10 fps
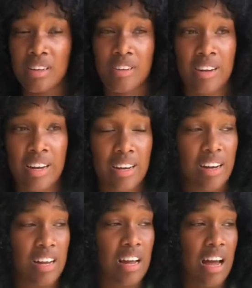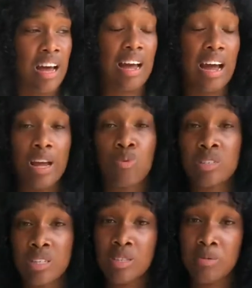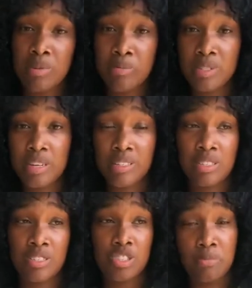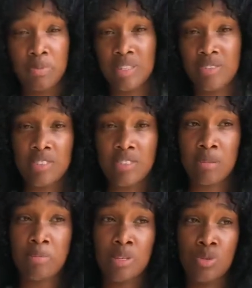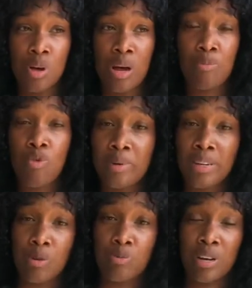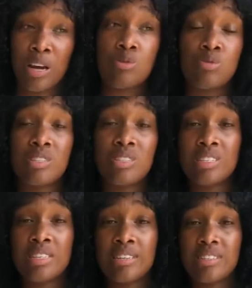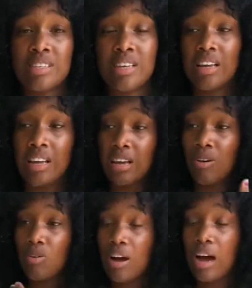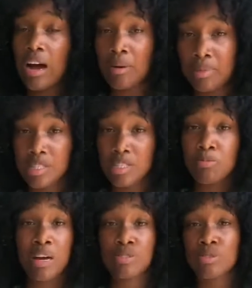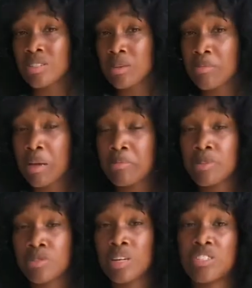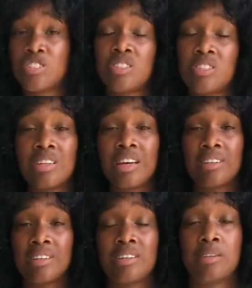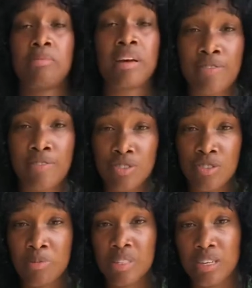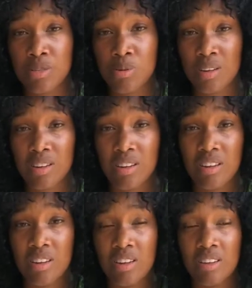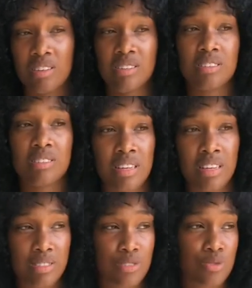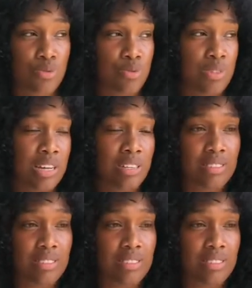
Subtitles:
right? And I want her to be protected. She breastfeeds from me, so I'm hoping that when I do these things, it is passed on into my milk so that she could get the benefits from it as well. You understand? So yeah,